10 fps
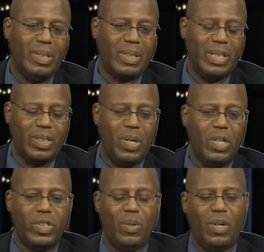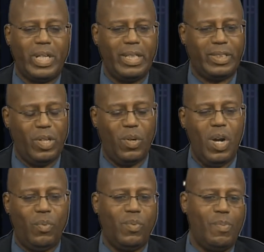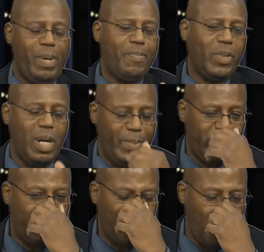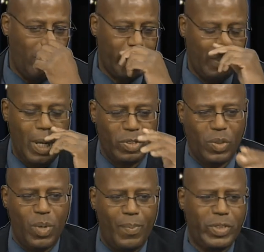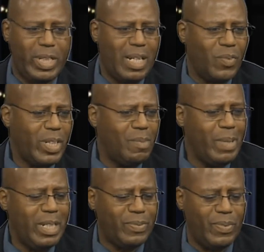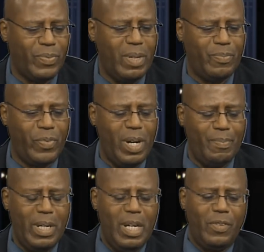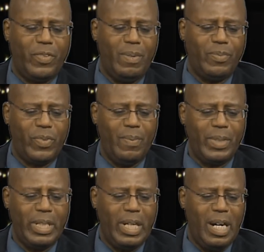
Okay, so when people come into your store, okay, so what would you kind of recommend from the